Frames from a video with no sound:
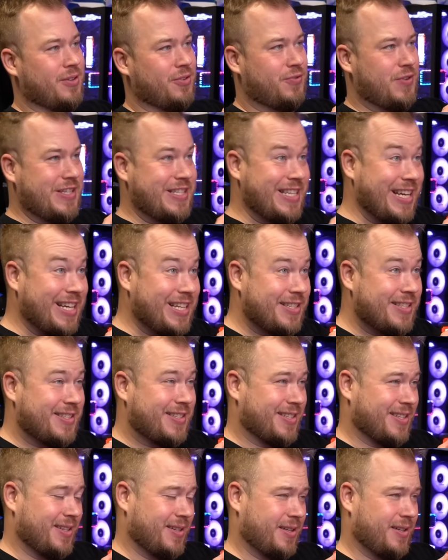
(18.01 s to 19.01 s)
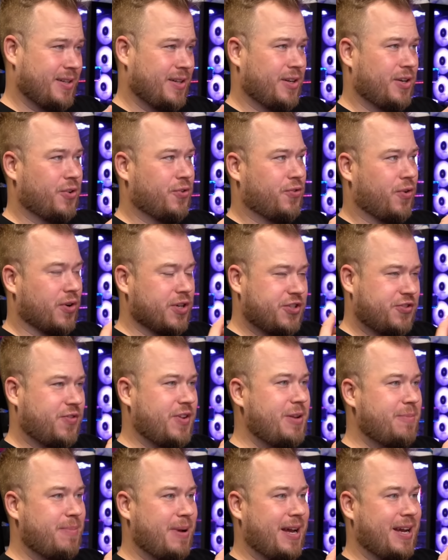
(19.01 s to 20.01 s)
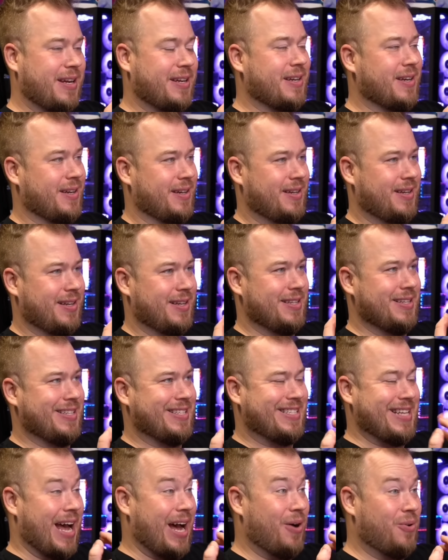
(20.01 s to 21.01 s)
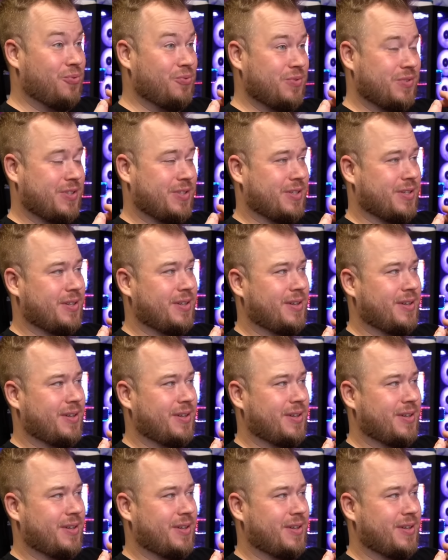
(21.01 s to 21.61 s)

Physics, force feedback, sounds.